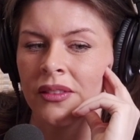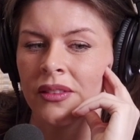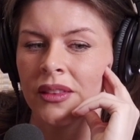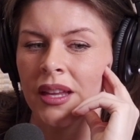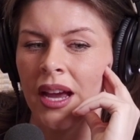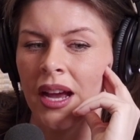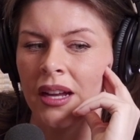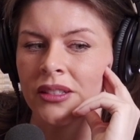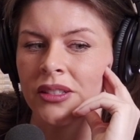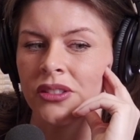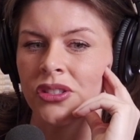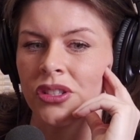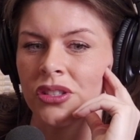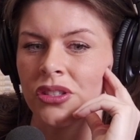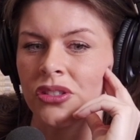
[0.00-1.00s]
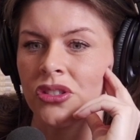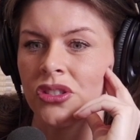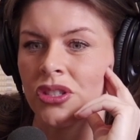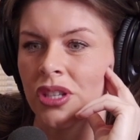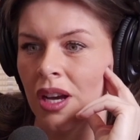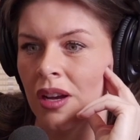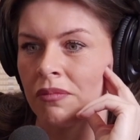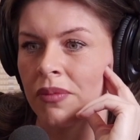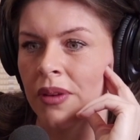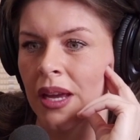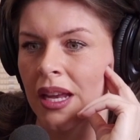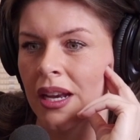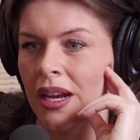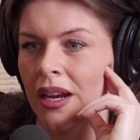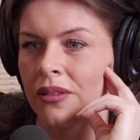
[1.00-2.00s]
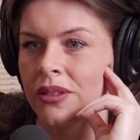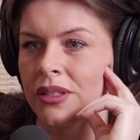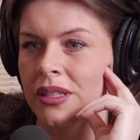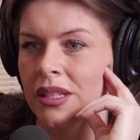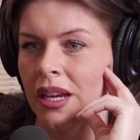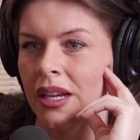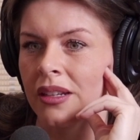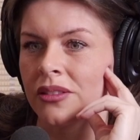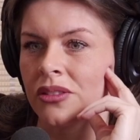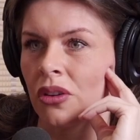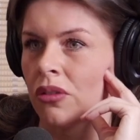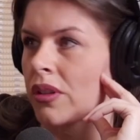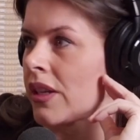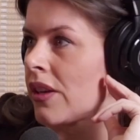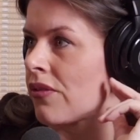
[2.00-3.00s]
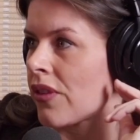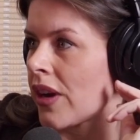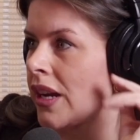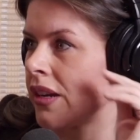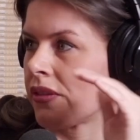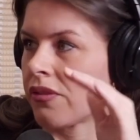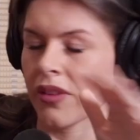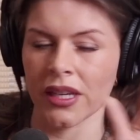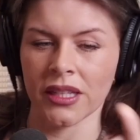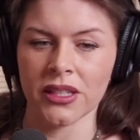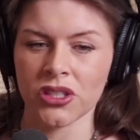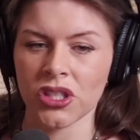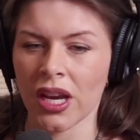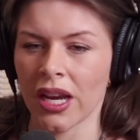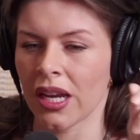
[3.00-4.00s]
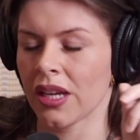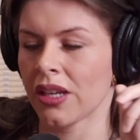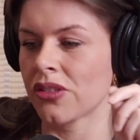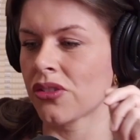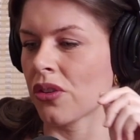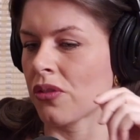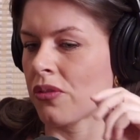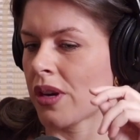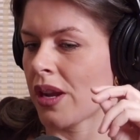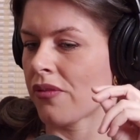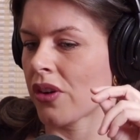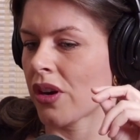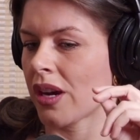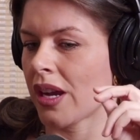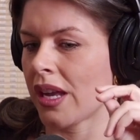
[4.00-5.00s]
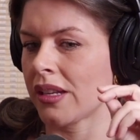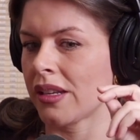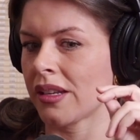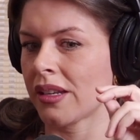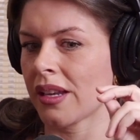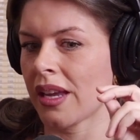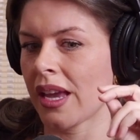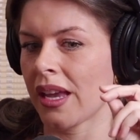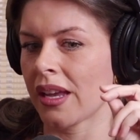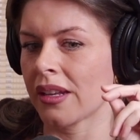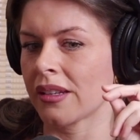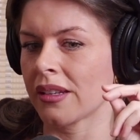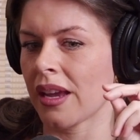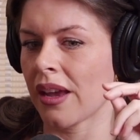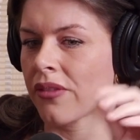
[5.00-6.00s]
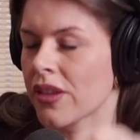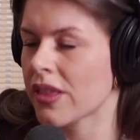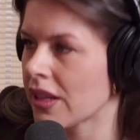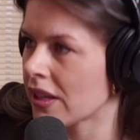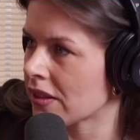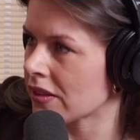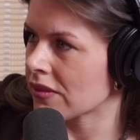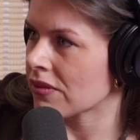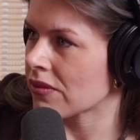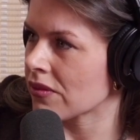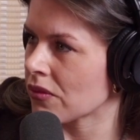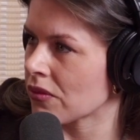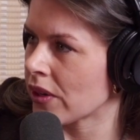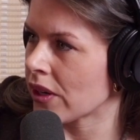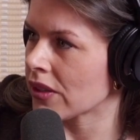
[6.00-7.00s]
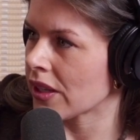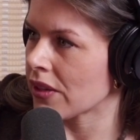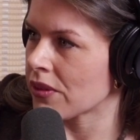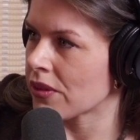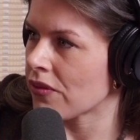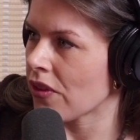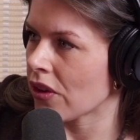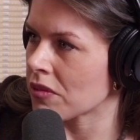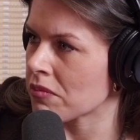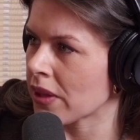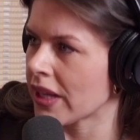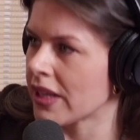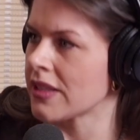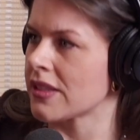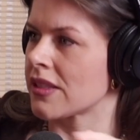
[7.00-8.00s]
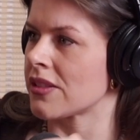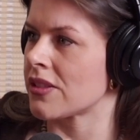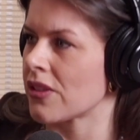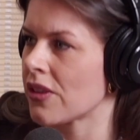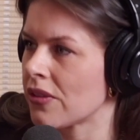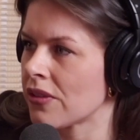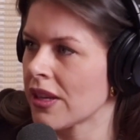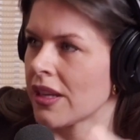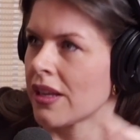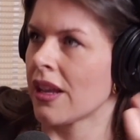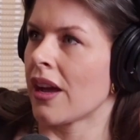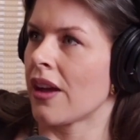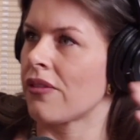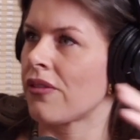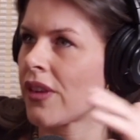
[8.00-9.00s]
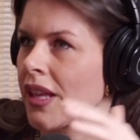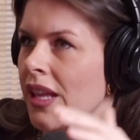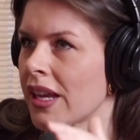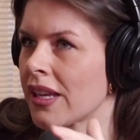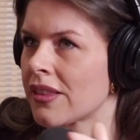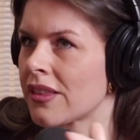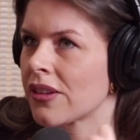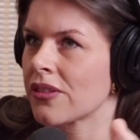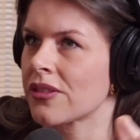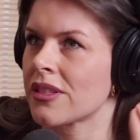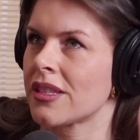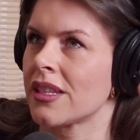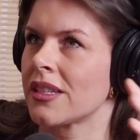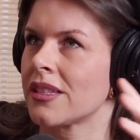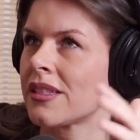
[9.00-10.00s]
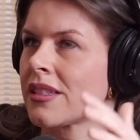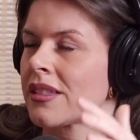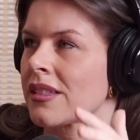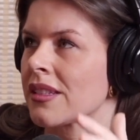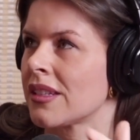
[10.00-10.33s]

had to just jump and I was like totally afraid of like the change or whatever and everything weirdly would fall into place. And so I feel like there's this